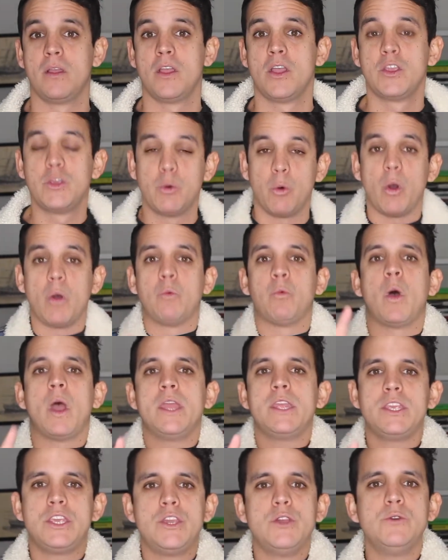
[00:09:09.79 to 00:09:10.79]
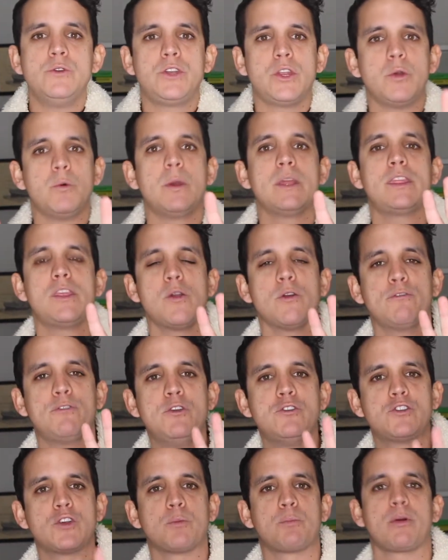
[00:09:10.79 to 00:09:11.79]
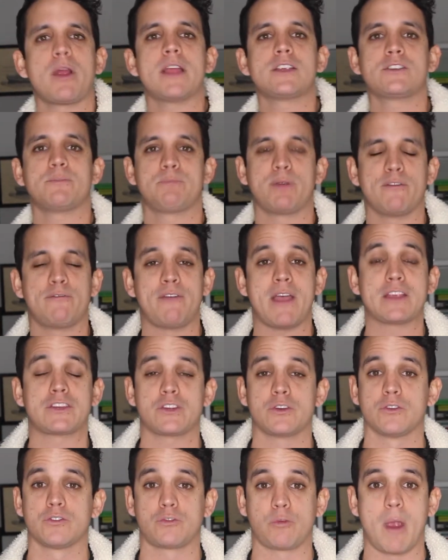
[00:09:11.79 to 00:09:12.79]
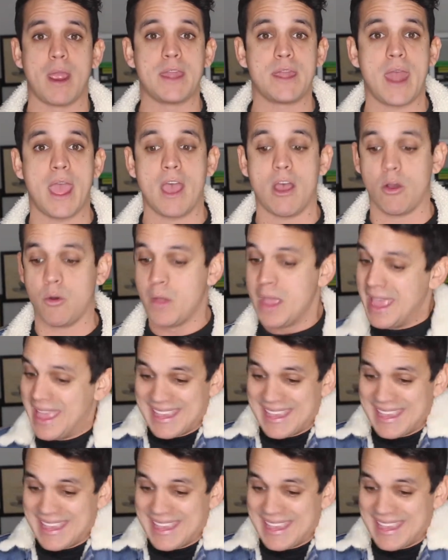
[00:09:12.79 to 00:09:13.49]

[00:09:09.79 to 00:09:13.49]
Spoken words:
What you do with your future professionals right now,